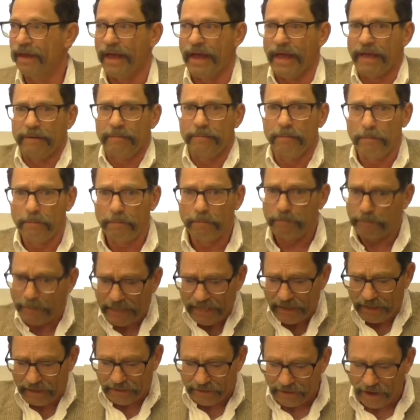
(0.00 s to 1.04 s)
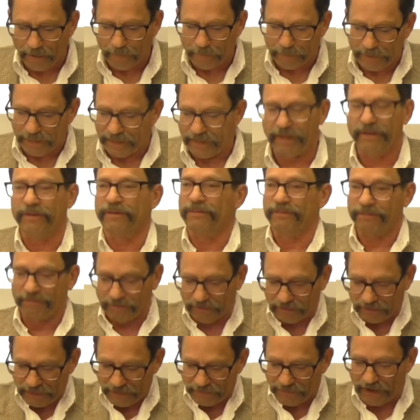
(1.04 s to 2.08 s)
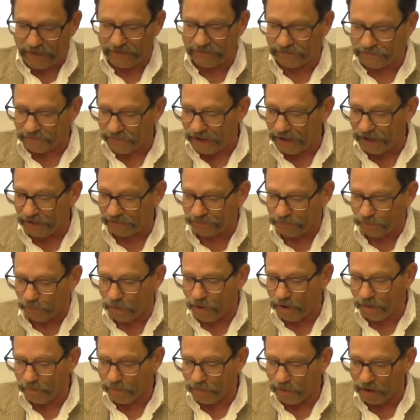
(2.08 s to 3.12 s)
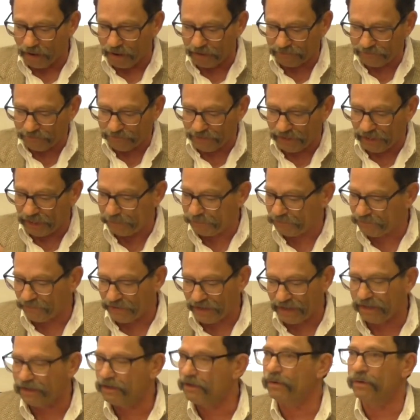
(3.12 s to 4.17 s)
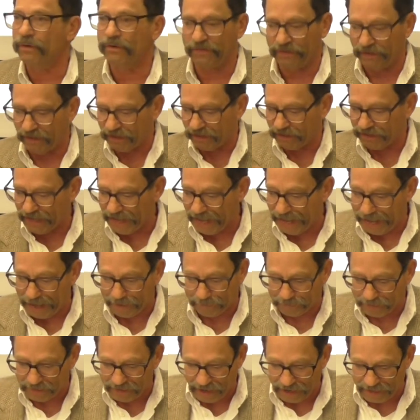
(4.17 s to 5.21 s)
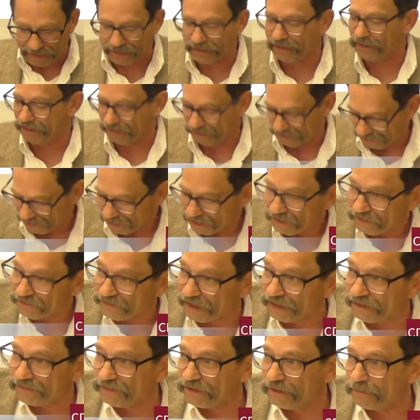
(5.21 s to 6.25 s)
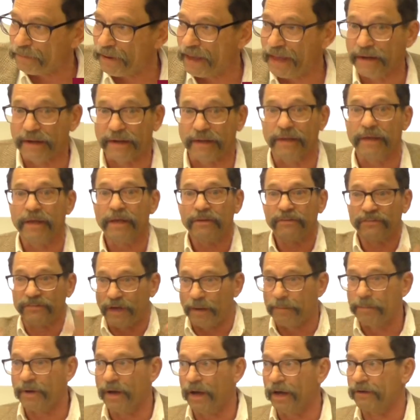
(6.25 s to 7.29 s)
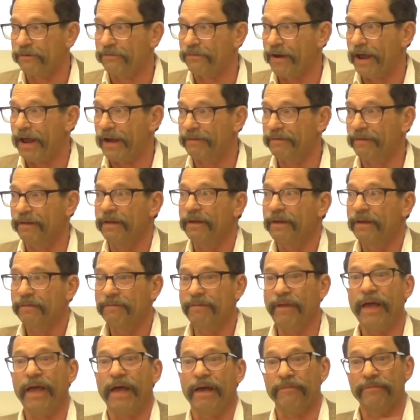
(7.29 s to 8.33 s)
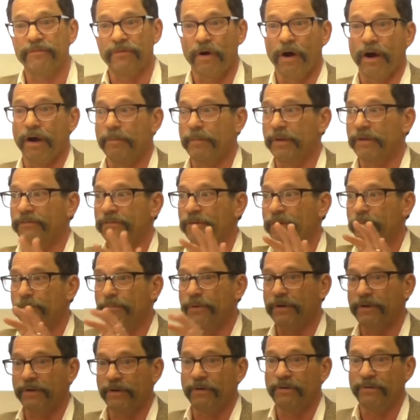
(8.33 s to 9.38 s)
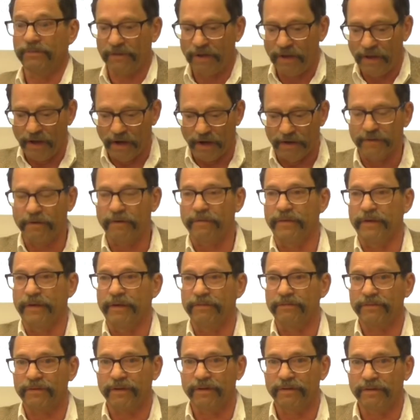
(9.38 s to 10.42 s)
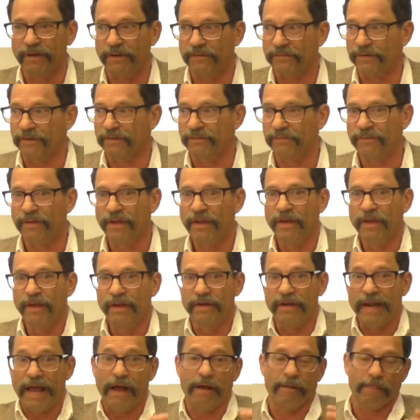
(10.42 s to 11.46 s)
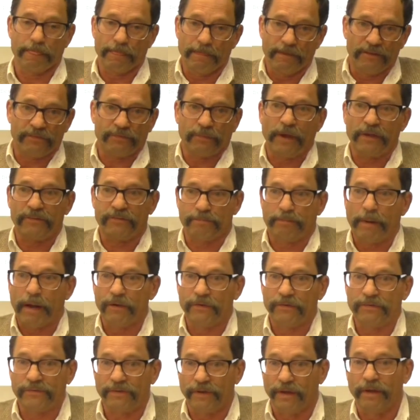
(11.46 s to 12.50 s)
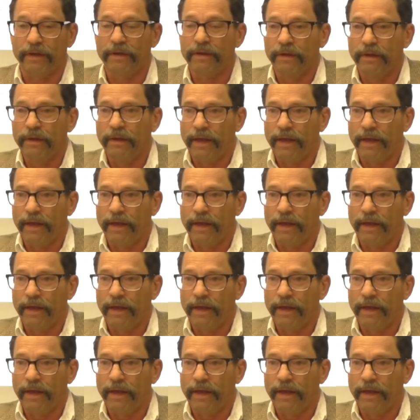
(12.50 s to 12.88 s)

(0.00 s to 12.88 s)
And big companies, Levi Strauss, Walmart, Phillips Van Heusen, Gap, Nike, JCPenney, subcontracted to have garments produced under these conditions. Now, this was supposed to